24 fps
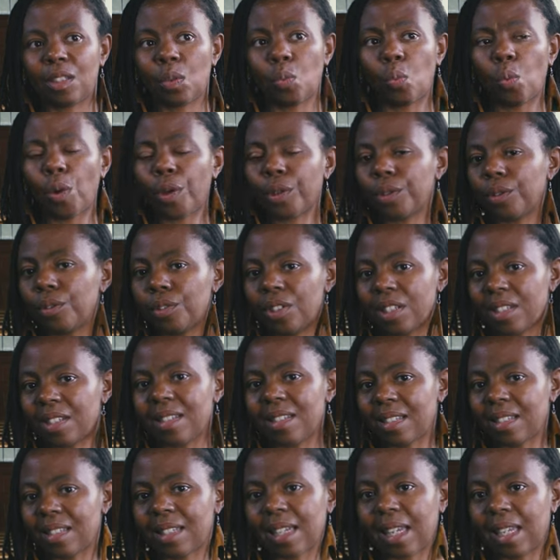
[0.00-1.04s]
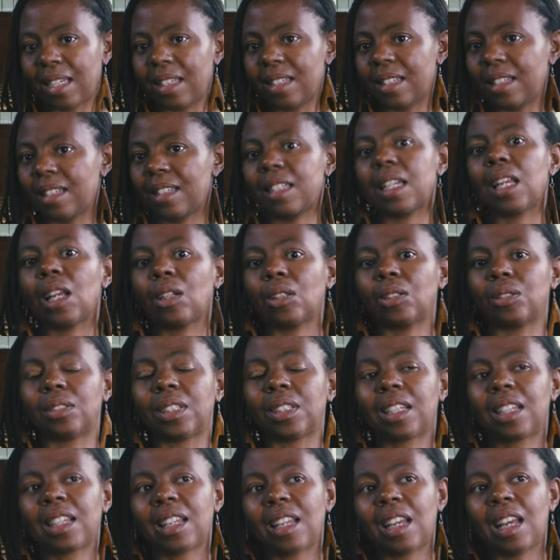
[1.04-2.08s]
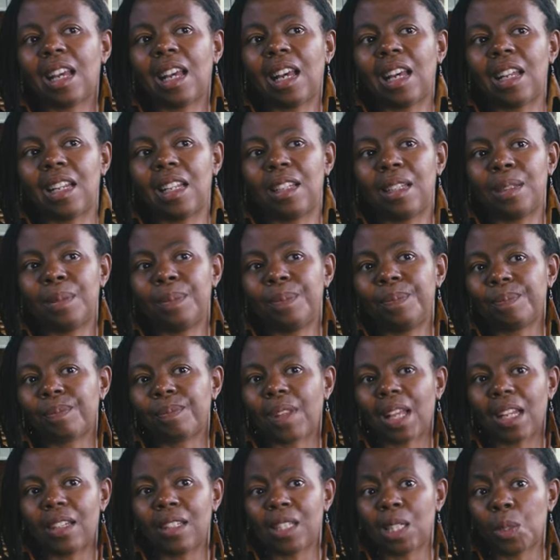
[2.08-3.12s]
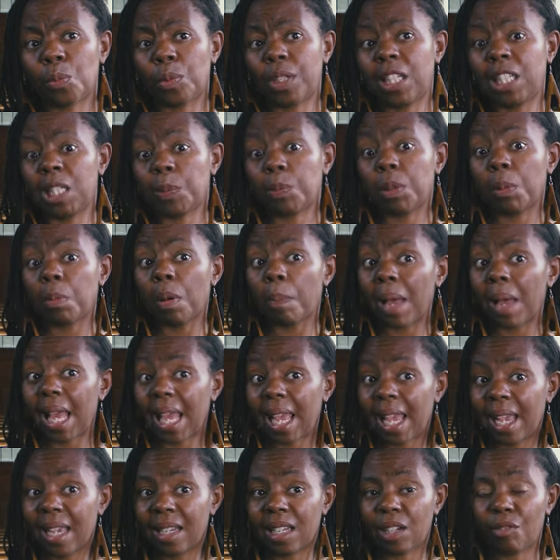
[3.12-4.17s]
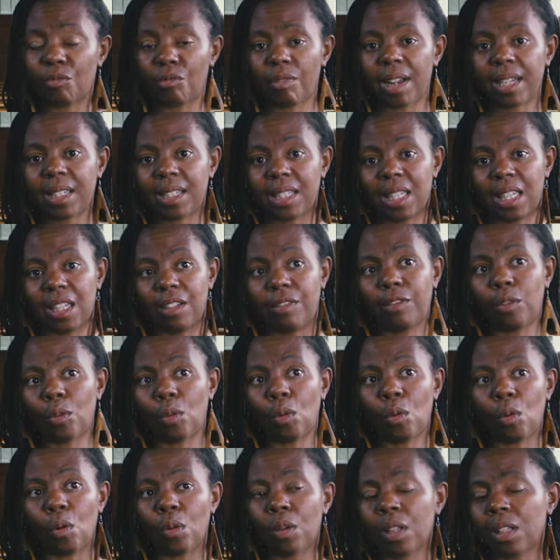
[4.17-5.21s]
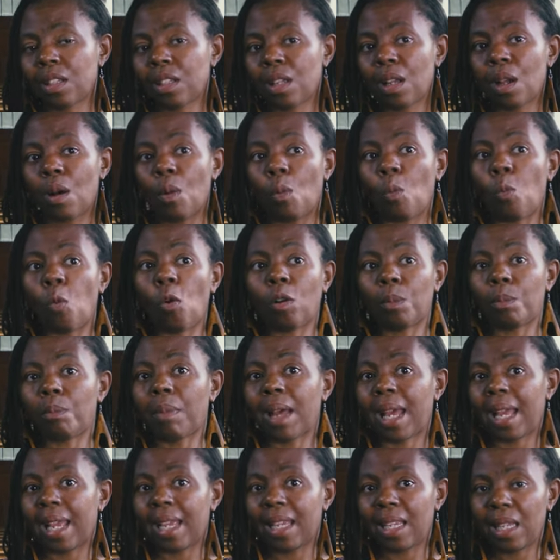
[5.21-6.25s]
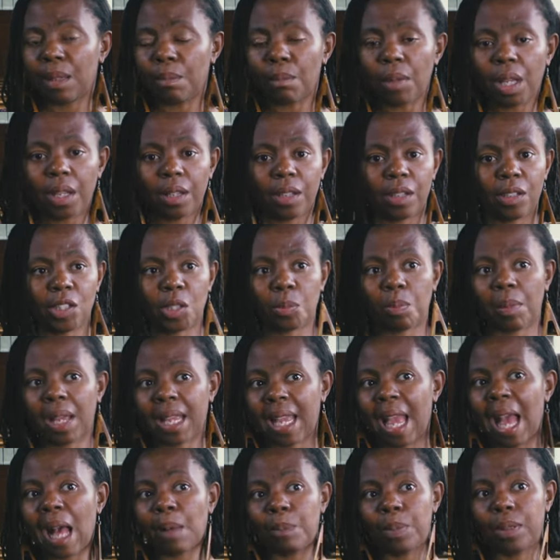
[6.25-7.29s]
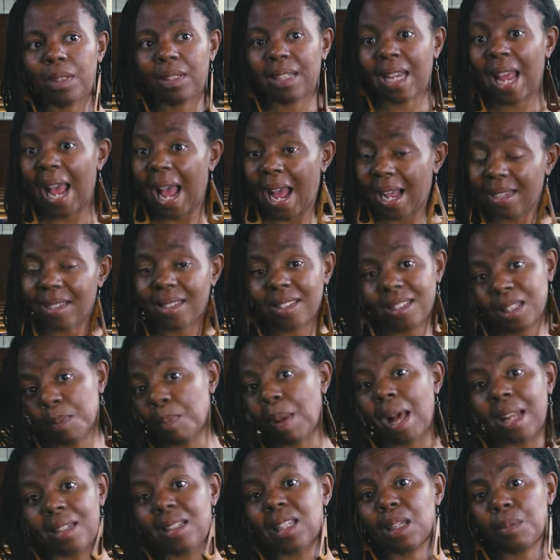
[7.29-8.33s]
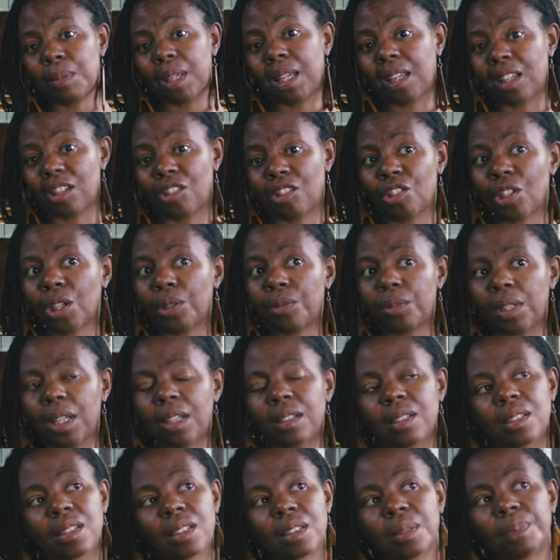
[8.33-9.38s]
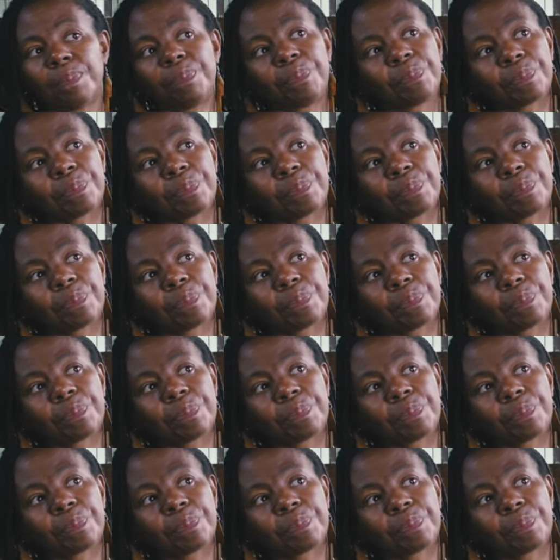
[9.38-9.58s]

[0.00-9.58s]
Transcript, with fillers: The world doesn't stay still, um, and so we need to be prepared and ready for what may emerge, may happen as the pandemic has shown us.